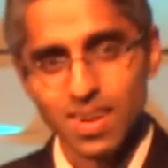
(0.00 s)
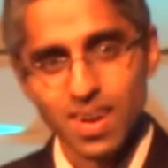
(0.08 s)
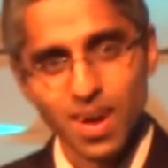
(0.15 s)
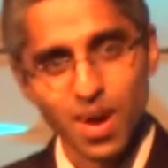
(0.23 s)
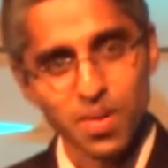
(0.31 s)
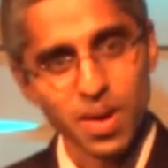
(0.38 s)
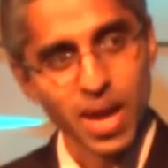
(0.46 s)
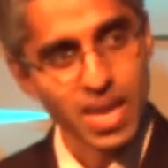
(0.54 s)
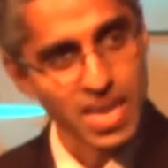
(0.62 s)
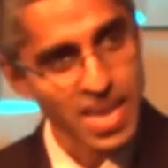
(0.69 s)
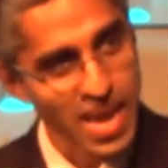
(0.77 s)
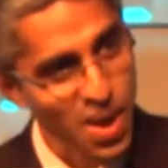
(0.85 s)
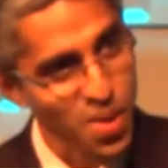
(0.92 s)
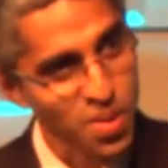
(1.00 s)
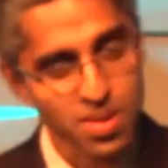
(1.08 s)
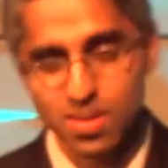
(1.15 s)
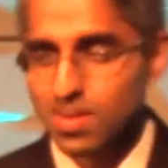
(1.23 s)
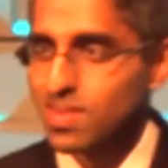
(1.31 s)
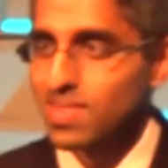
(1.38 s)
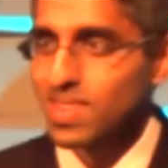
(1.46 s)
All right, now
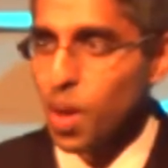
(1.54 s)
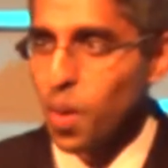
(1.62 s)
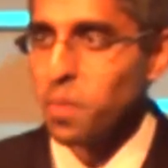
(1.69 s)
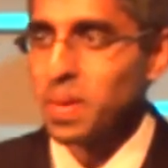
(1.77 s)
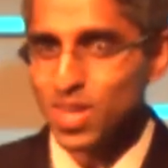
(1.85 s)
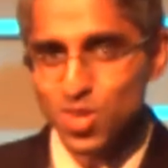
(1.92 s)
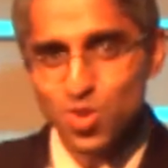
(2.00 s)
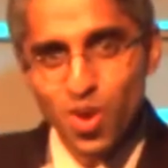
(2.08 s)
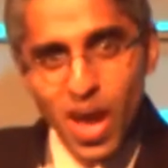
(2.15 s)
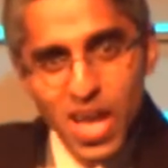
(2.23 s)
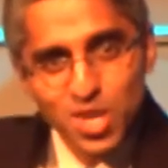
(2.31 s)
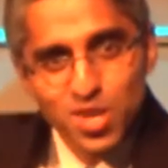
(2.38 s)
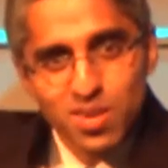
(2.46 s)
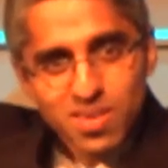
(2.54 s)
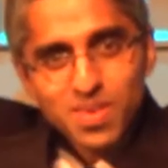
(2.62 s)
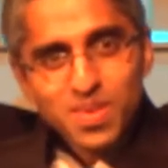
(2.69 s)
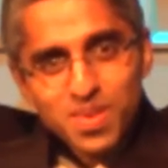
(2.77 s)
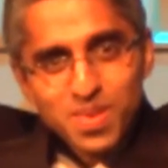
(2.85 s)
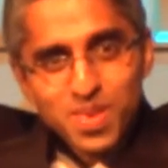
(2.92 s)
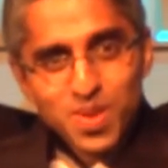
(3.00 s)
a big stretch,
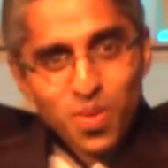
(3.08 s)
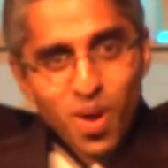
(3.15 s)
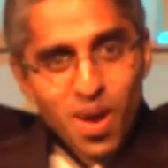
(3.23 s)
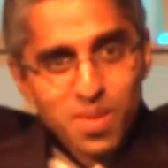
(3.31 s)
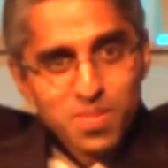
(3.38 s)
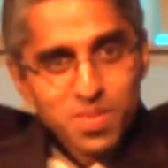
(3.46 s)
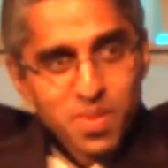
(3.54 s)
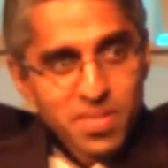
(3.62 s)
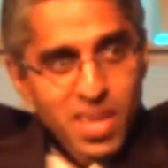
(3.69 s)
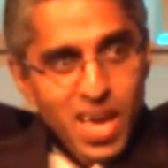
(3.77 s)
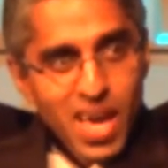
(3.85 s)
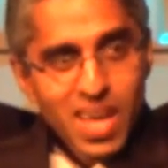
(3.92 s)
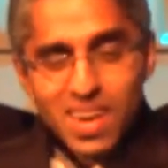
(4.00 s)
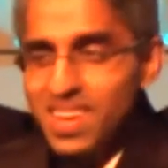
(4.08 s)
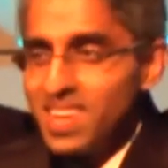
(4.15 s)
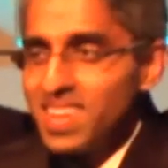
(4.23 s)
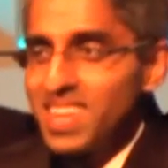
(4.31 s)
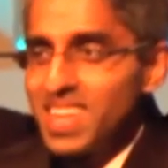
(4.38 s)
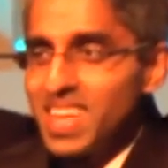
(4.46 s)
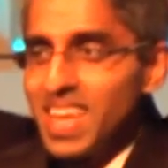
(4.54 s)
2 arms above the head.
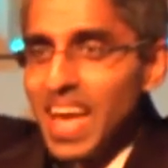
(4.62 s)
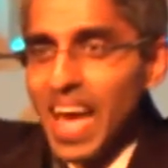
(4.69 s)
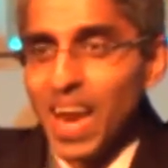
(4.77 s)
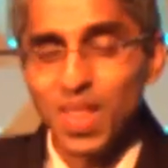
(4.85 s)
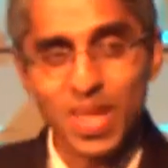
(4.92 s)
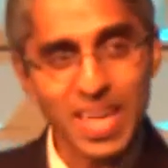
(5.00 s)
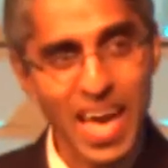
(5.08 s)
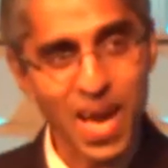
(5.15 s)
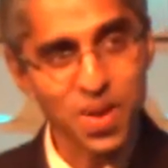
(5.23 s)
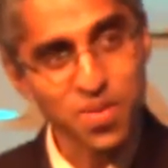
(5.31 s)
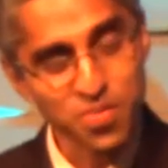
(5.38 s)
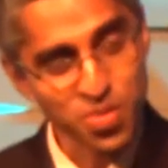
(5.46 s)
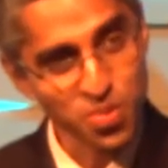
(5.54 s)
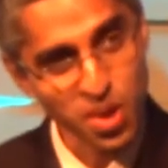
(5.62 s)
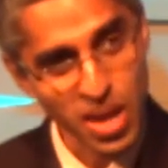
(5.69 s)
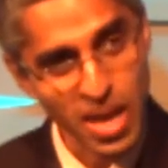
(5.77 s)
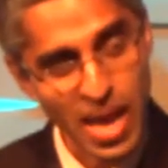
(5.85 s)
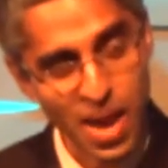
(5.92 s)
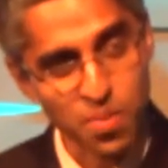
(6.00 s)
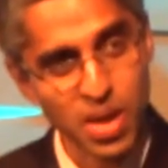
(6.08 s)
And on the count of
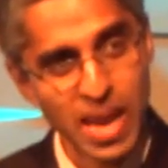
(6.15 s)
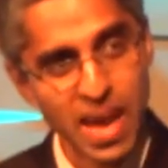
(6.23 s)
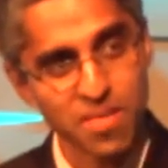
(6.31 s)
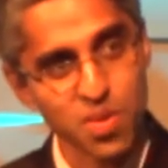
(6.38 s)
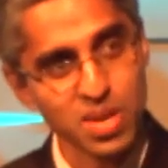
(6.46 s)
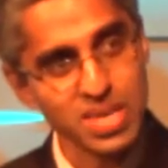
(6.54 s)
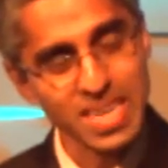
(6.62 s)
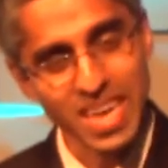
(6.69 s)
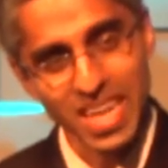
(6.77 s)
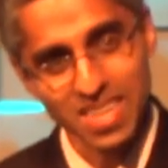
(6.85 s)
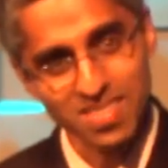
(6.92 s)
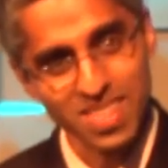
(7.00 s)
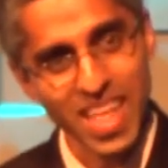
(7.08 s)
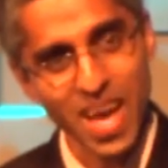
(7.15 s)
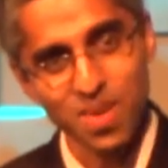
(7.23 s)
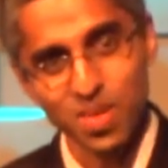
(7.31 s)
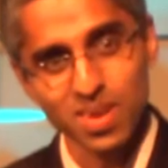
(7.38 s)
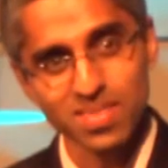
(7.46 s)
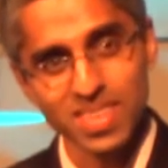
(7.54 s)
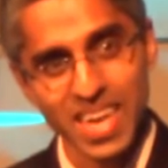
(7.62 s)
3, I want everyone to yell as
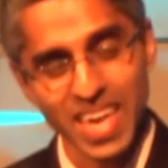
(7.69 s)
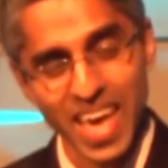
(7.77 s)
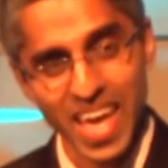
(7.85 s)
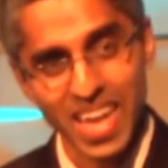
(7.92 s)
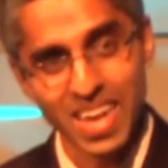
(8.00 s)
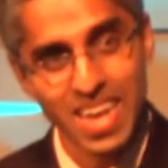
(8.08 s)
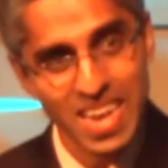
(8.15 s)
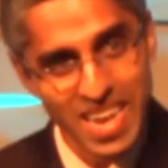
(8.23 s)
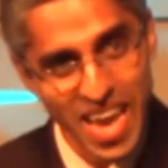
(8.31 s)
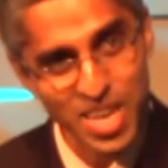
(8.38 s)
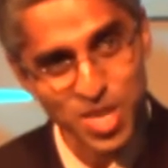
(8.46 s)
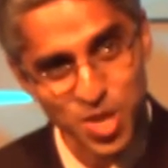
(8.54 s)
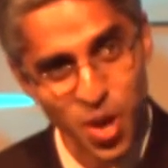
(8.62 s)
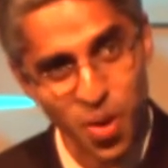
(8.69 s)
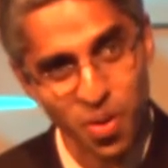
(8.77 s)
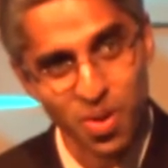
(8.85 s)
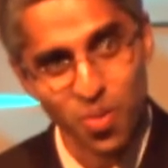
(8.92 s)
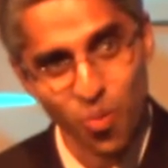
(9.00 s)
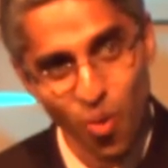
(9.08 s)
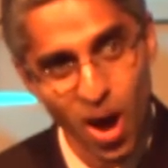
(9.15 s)
loudly as they can, NACCHO.
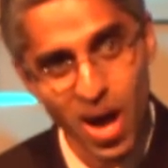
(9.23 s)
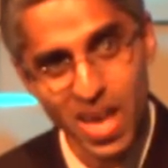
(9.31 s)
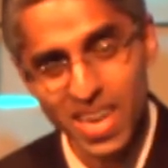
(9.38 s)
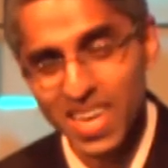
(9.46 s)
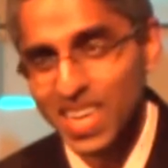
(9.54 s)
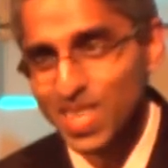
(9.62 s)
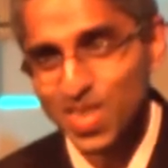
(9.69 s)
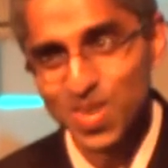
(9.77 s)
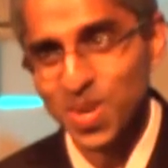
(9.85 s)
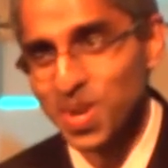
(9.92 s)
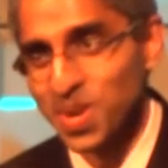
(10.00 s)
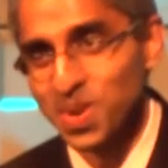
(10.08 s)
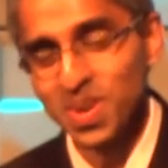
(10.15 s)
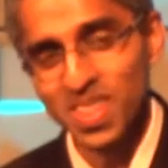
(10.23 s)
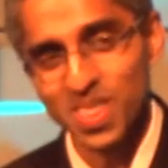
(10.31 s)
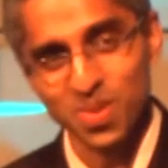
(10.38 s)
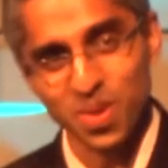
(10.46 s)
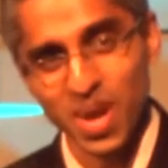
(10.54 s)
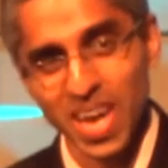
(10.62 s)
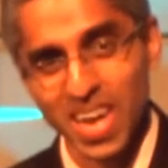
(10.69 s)
1, 2,
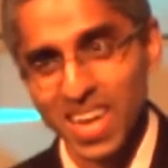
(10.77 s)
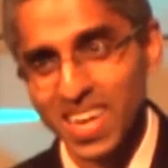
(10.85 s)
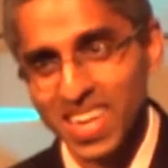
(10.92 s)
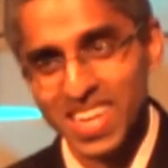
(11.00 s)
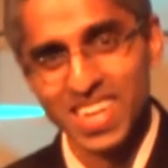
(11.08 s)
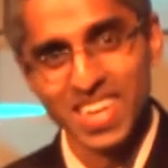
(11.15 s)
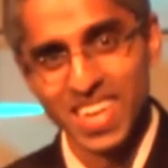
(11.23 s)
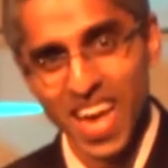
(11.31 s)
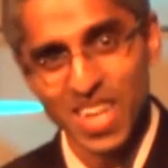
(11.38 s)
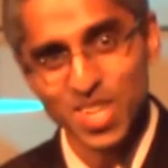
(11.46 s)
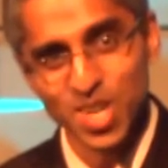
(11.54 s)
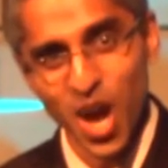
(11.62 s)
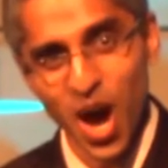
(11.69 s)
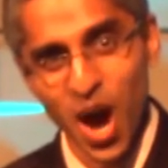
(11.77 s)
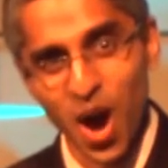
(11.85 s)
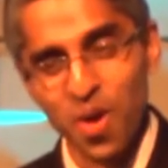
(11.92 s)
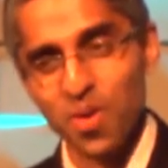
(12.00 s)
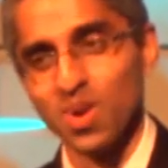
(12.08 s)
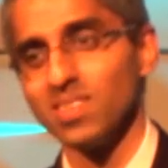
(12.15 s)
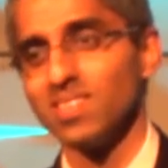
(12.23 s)
3.
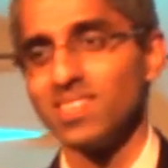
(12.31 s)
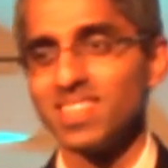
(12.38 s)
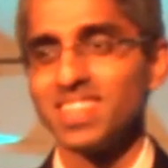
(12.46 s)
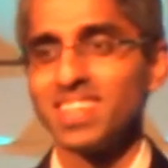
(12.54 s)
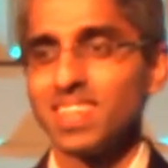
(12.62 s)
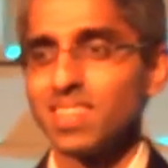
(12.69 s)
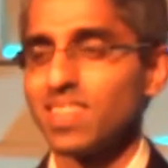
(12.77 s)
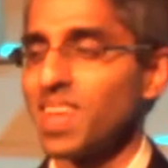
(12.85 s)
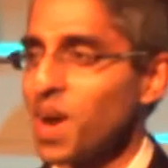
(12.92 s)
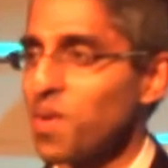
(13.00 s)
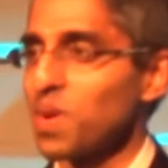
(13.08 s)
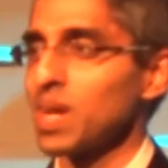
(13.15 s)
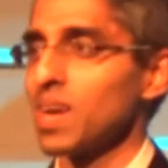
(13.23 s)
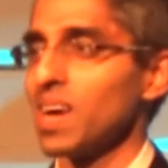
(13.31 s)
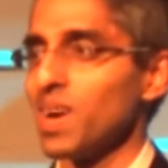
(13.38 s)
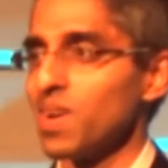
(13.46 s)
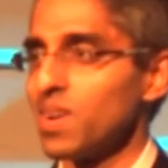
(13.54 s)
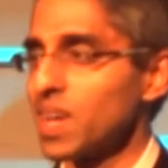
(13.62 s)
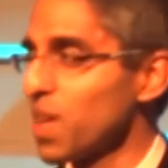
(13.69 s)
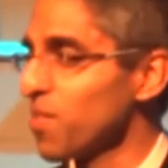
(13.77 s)
NACCHO! There we go.
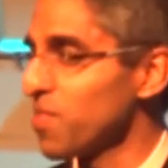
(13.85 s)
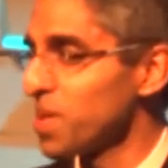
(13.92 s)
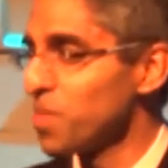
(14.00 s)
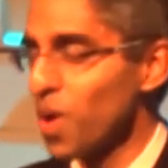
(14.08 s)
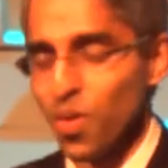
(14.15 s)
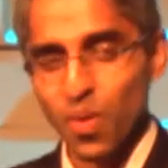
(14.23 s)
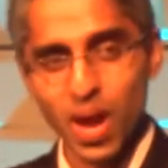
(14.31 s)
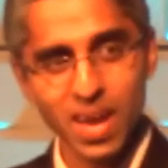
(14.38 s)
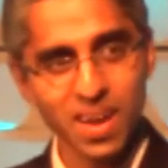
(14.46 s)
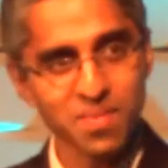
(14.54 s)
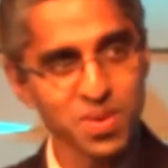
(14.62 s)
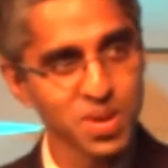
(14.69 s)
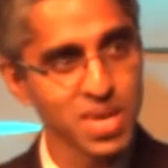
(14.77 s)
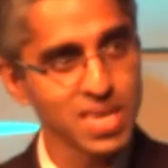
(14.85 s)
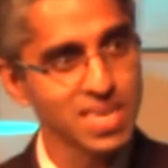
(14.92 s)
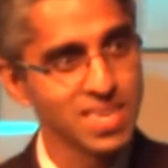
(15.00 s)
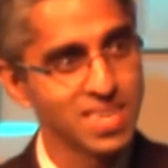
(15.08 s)
Okay, you feel more awake, everyone?